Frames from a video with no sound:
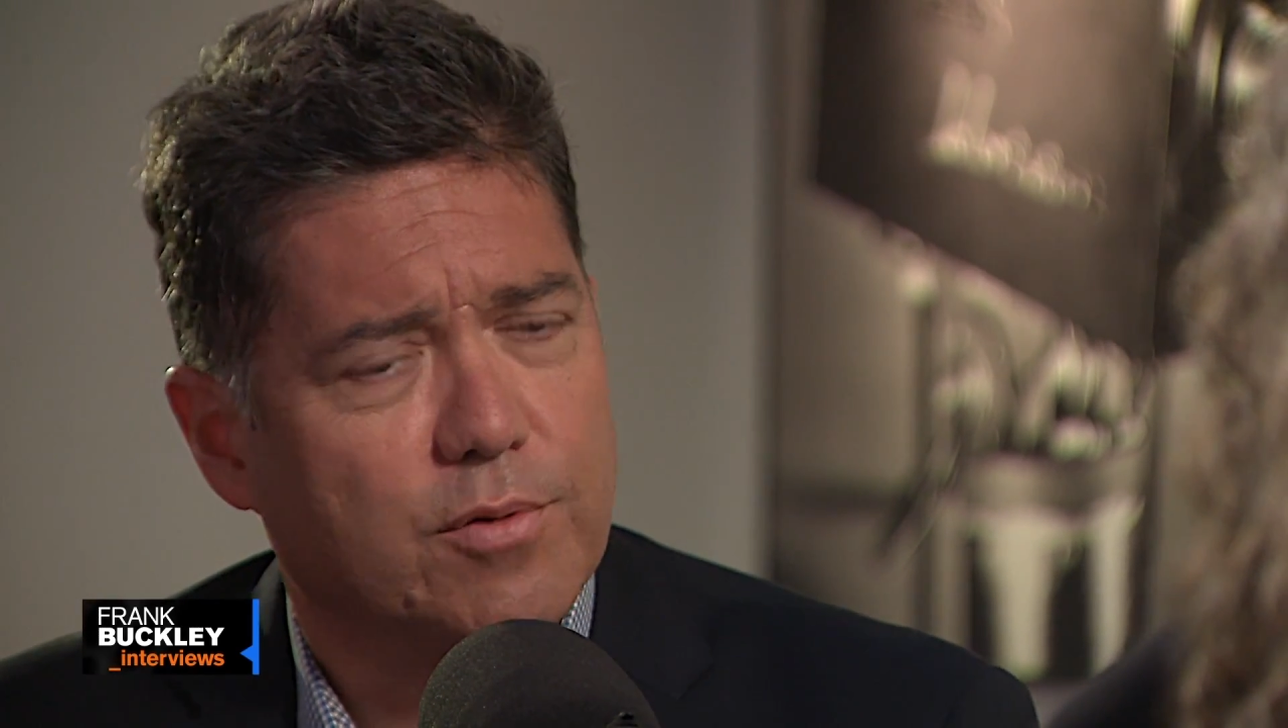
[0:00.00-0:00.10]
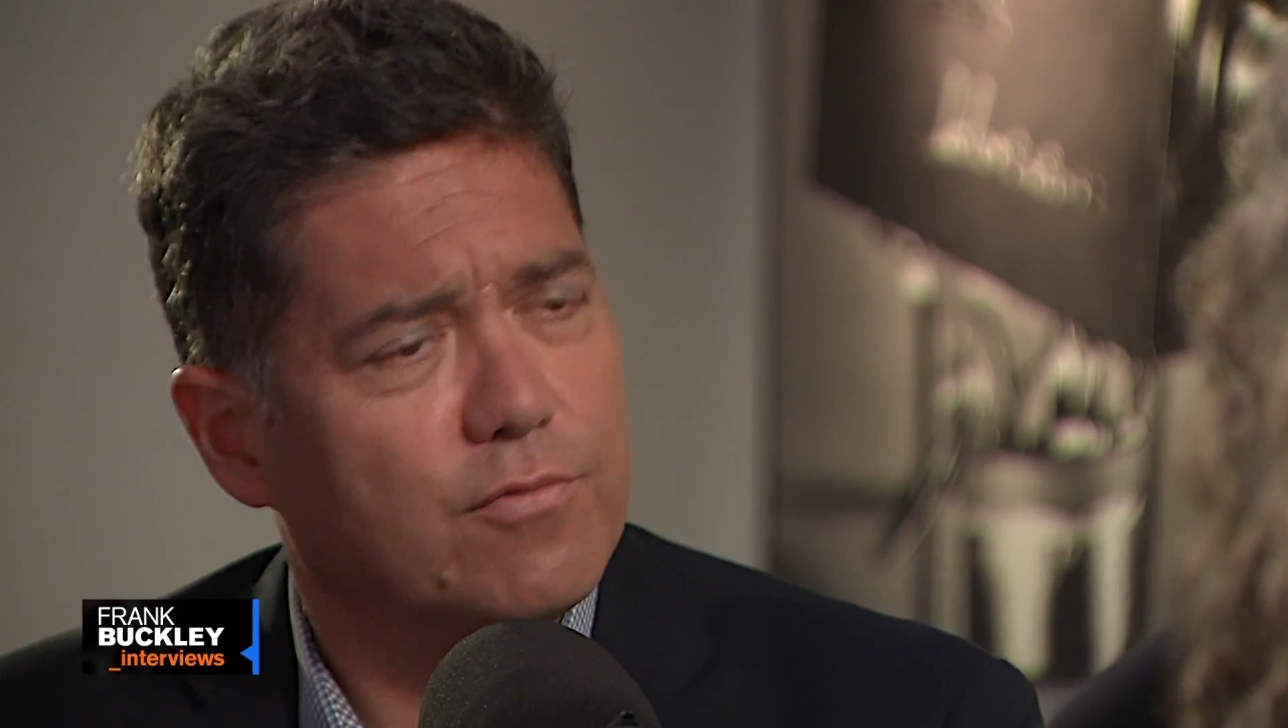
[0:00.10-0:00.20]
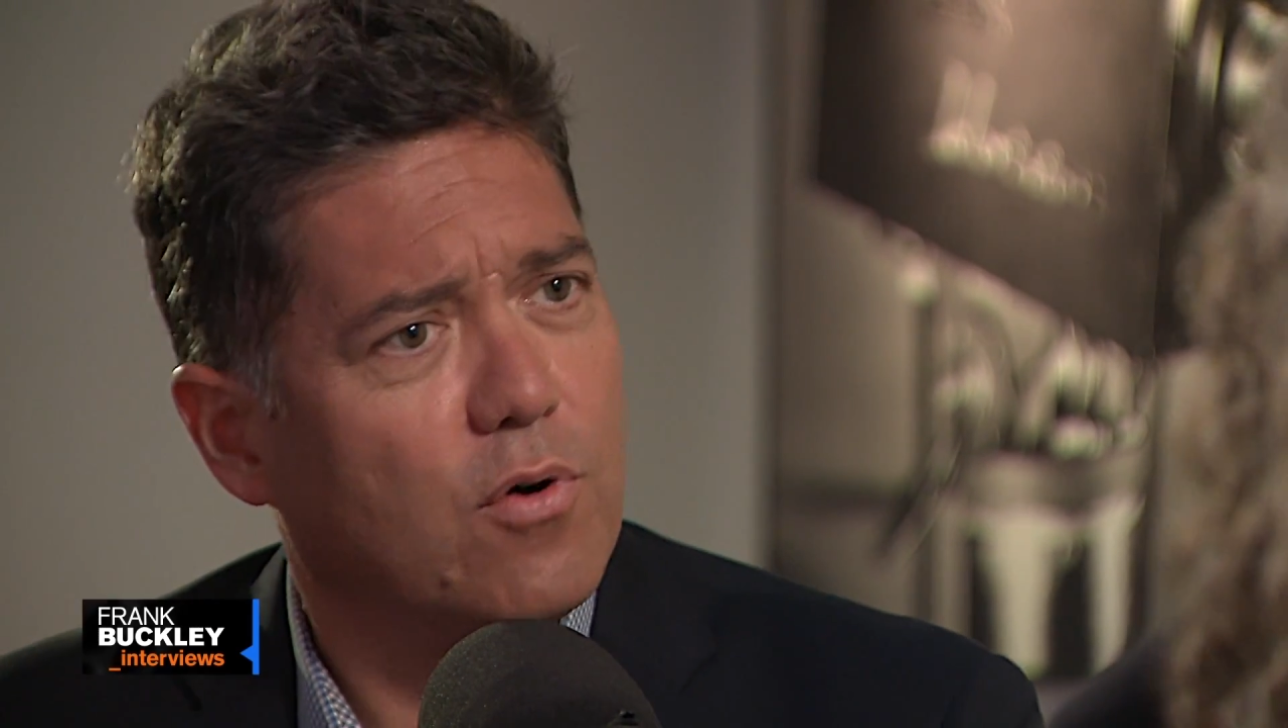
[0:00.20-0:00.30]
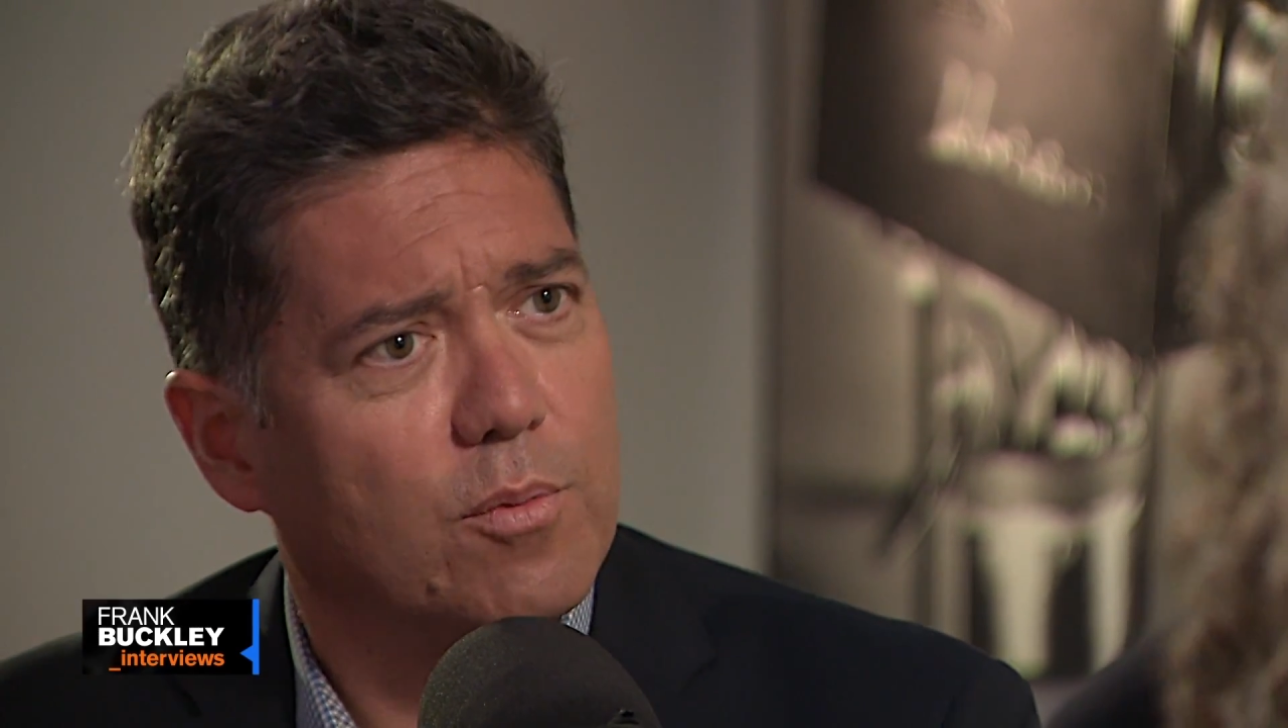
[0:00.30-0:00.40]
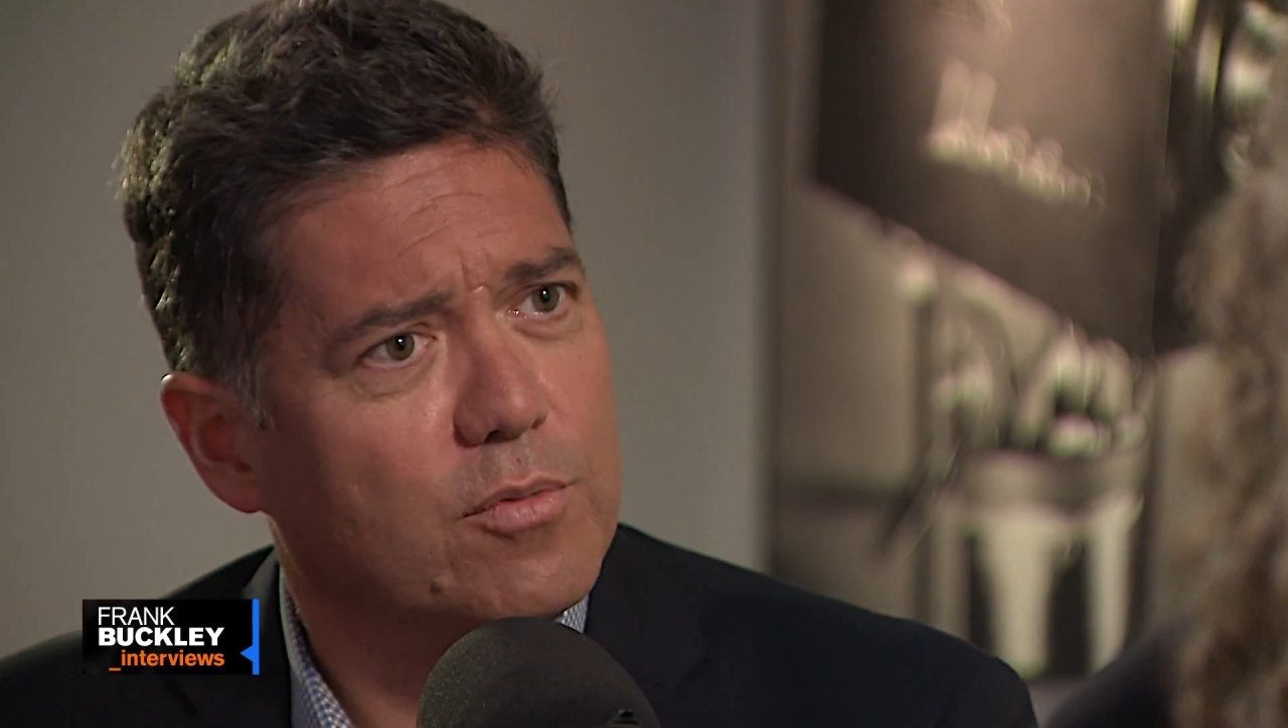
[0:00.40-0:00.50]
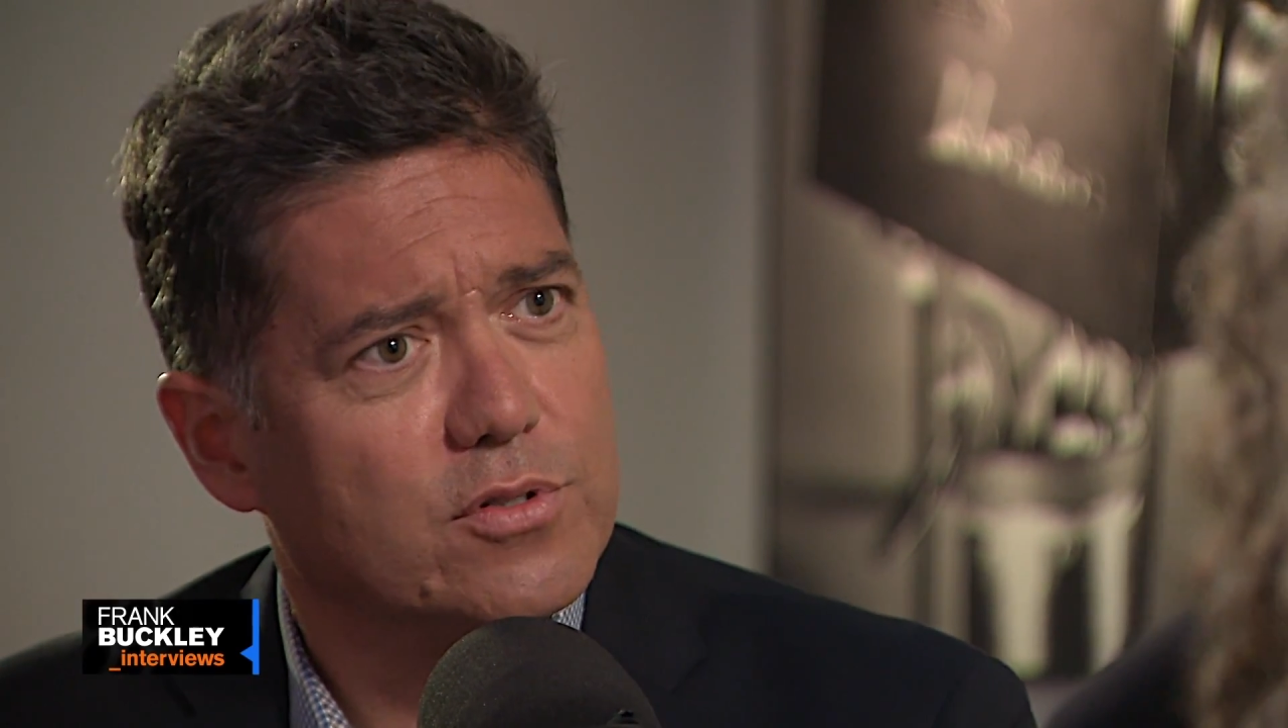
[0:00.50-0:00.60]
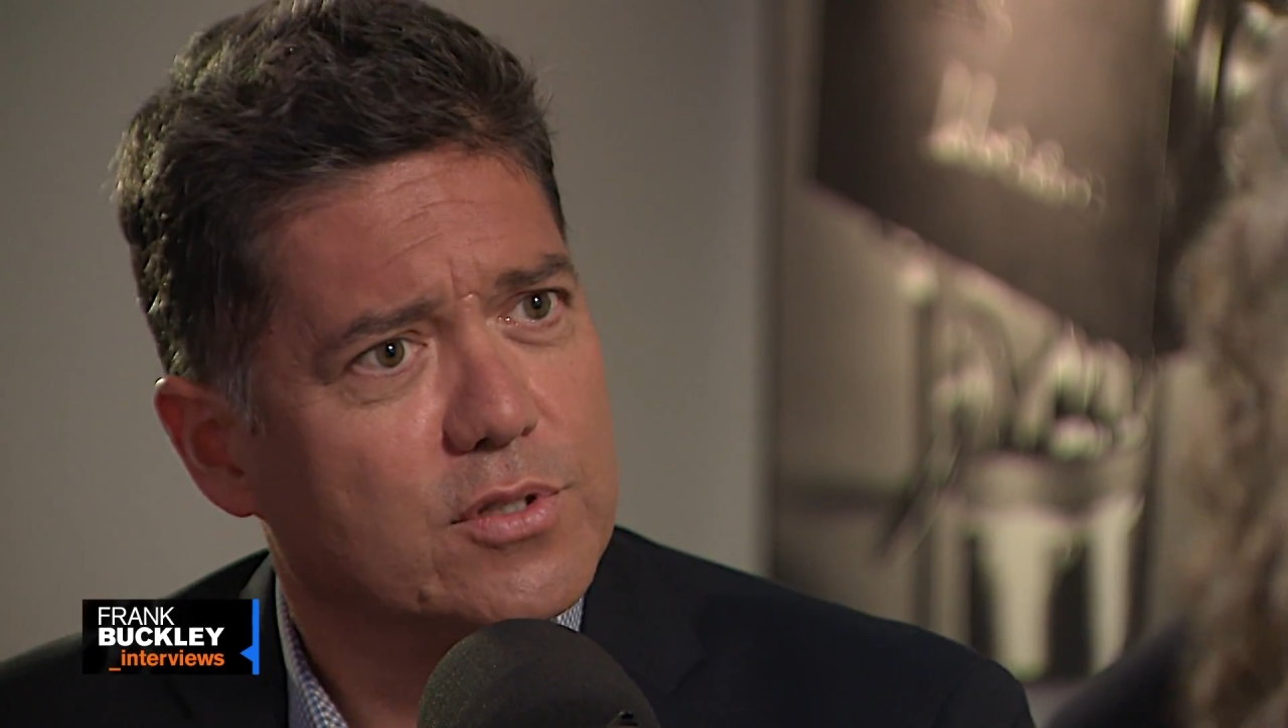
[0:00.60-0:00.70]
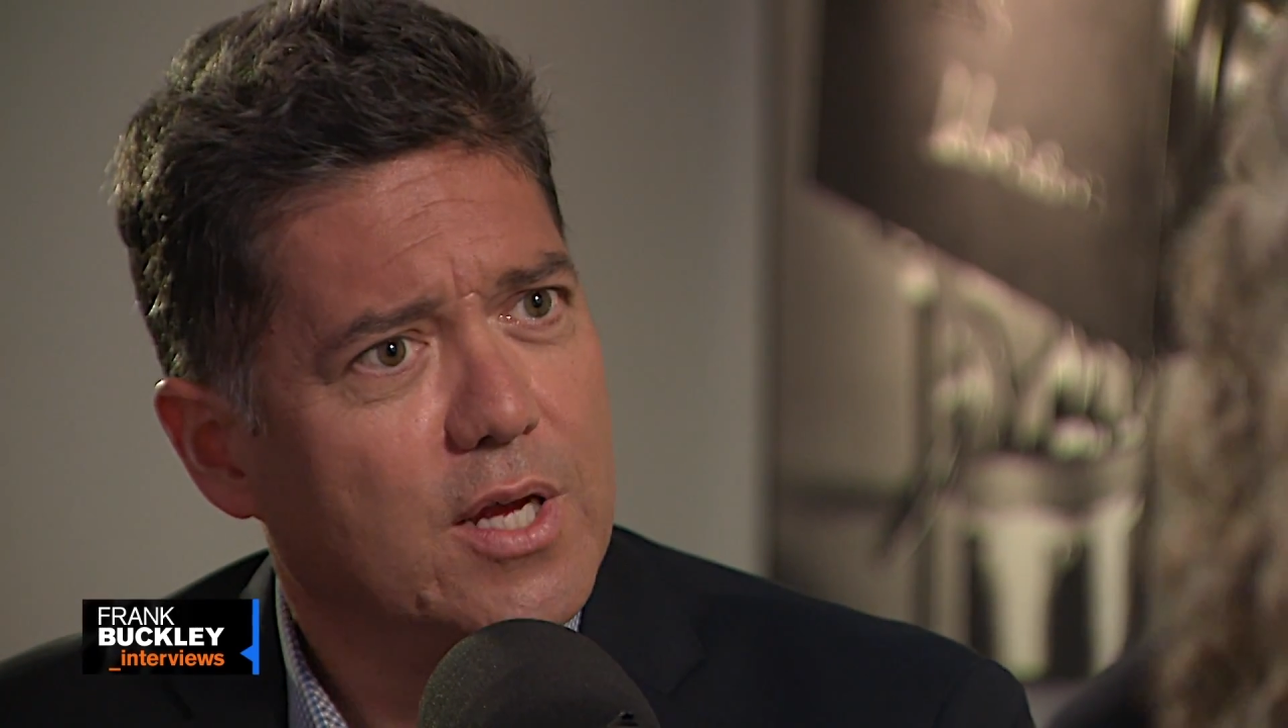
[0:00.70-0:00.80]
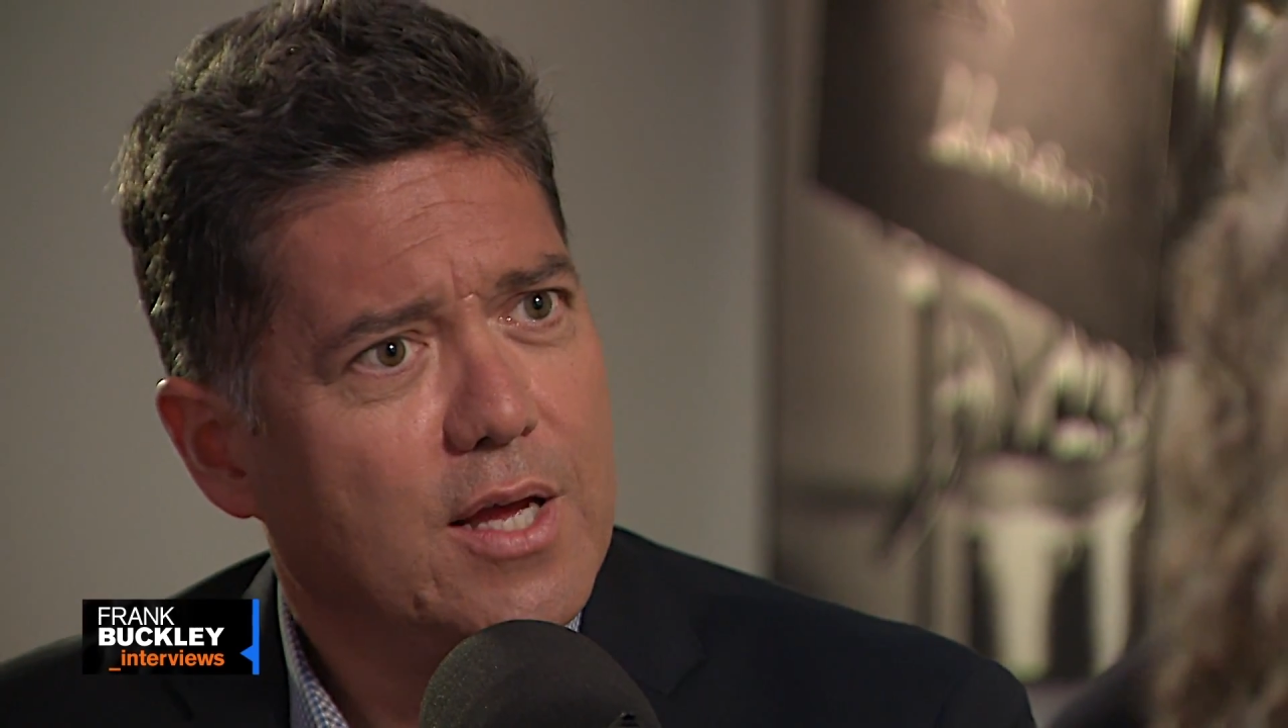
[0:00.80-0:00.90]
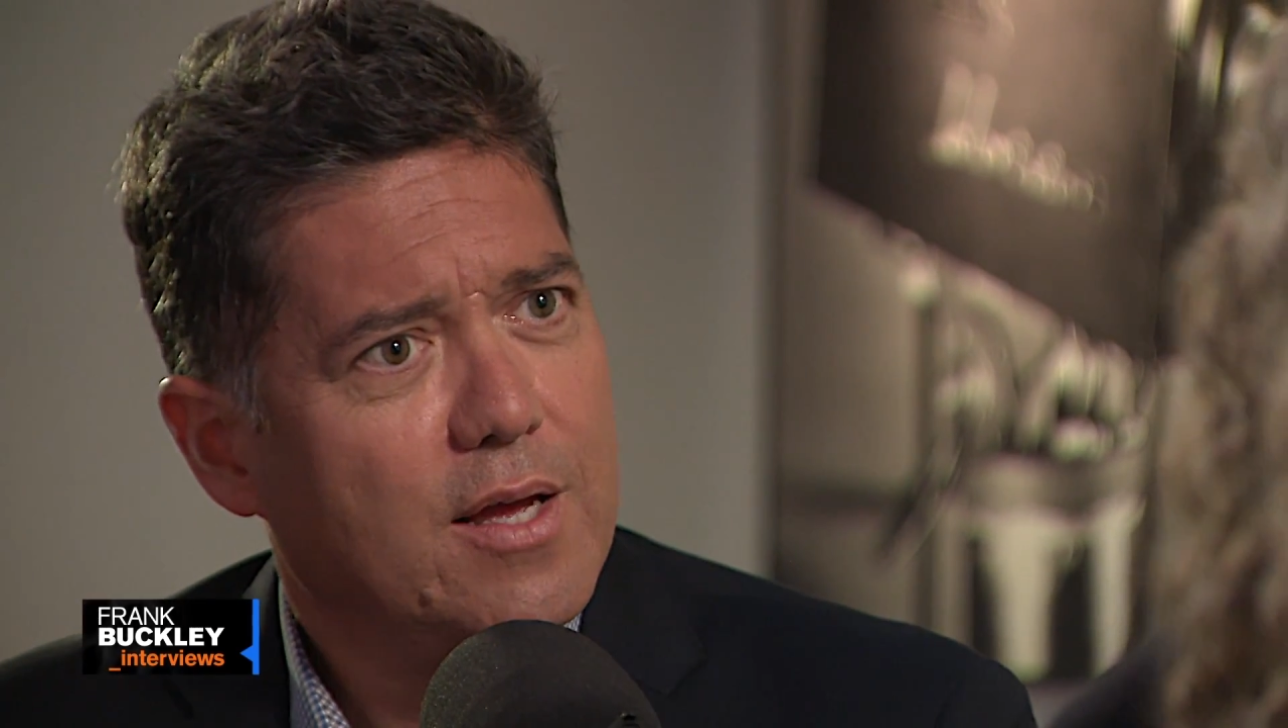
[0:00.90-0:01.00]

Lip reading: performers